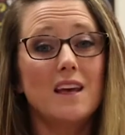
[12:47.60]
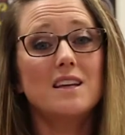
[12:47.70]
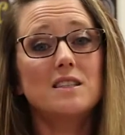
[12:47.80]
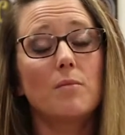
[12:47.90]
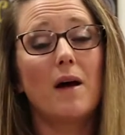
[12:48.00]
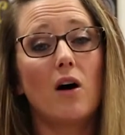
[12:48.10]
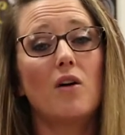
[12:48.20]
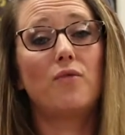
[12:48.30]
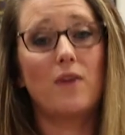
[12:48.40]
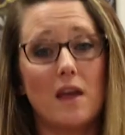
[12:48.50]
It's about
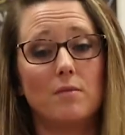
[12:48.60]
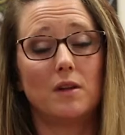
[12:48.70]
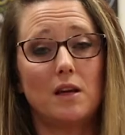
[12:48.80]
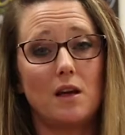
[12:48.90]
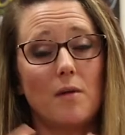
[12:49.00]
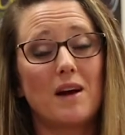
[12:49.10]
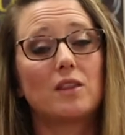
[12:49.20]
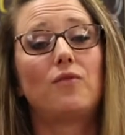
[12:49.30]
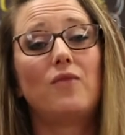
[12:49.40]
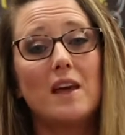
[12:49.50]
a family,
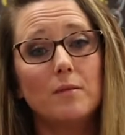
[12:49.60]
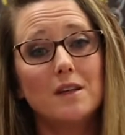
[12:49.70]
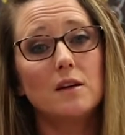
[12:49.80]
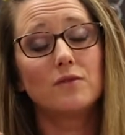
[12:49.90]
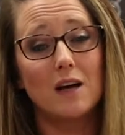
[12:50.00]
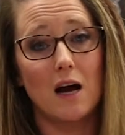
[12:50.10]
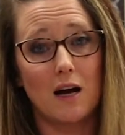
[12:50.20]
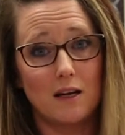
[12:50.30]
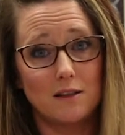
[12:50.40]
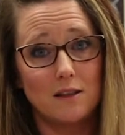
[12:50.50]
about the family of
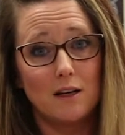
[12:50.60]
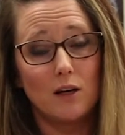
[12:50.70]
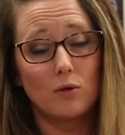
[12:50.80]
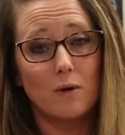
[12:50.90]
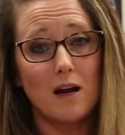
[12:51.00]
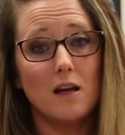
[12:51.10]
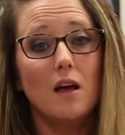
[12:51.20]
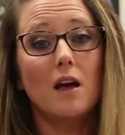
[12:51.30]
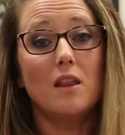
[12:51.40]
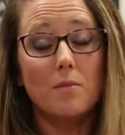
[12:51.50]
God, right?
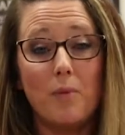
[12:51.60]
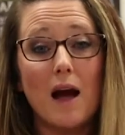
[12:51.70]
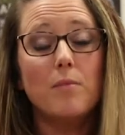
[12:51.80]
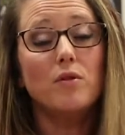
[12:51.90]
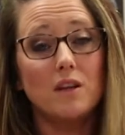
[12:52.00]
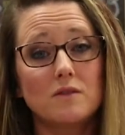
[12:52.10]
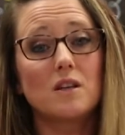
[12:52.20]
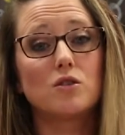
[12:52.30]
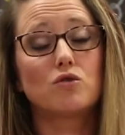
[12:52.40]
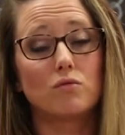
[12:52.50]
And the Bible gives
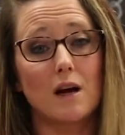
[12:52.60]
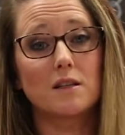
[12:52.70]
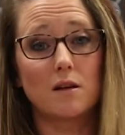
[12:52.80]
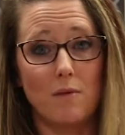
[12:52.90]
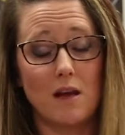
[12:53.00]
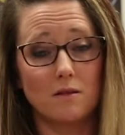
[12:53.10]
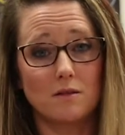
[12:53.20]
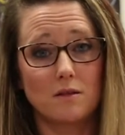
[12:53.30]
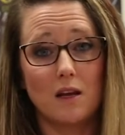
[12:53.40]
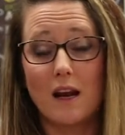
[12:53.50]
us direct
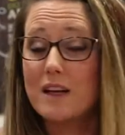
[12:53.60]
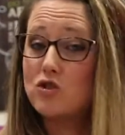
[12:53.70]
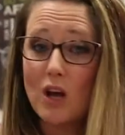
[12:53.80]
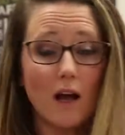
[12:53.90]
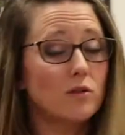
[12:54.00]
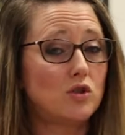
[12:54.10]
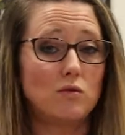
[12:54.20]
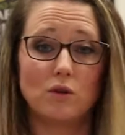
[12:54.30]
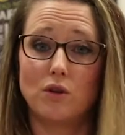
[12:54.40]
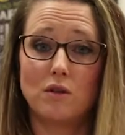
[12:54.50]
commands. And I challenge
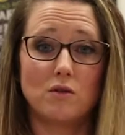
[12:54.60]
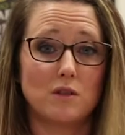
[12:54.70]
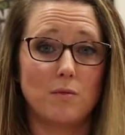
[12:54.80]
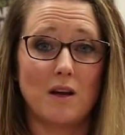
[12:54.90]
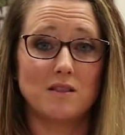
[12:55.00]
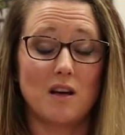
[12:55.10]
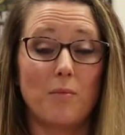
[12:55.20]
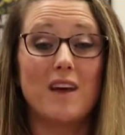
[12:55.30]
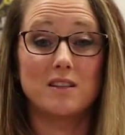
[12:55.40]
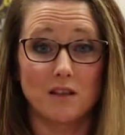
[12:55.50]
you to look those commands
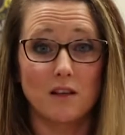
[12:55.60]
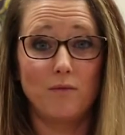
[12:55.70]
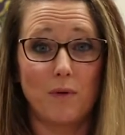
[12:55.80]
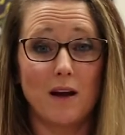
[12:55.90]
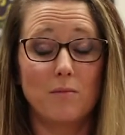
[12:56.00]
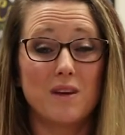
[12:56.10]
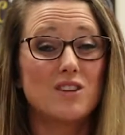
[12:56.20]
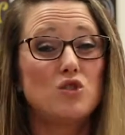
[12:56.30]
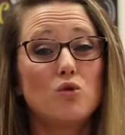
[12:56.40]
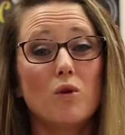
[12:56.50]
up and to live by them,
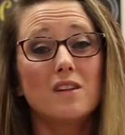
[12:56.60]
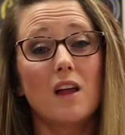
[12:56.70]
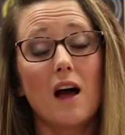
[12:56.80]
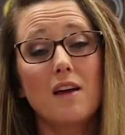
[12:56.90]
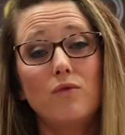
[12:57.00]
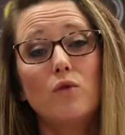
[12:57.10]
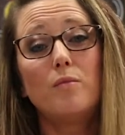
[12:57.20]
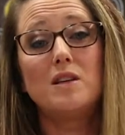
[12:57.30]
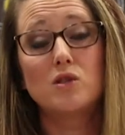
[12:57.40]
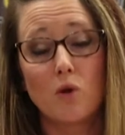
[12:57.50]
because your life will
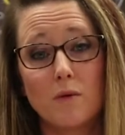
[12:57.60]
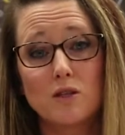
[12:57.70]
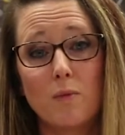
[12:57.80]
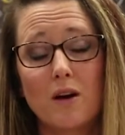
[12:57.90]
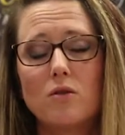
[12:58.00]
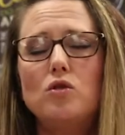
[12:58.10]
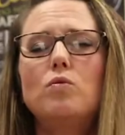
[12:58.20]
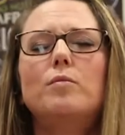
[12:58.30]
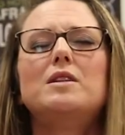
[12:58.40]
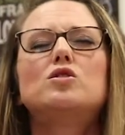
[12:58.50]
be so much better and you
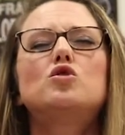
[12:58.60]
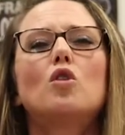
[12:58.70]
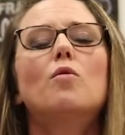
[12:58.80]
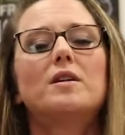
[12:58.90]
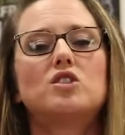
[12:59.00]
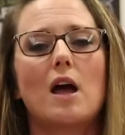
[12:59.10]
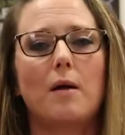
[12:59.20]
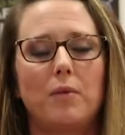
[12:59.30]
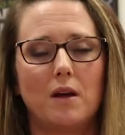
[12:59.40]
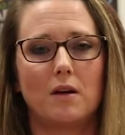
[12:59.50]
will be so much
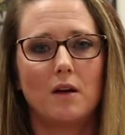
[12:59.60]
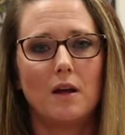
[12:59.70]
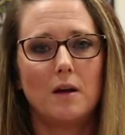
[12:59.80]
happier.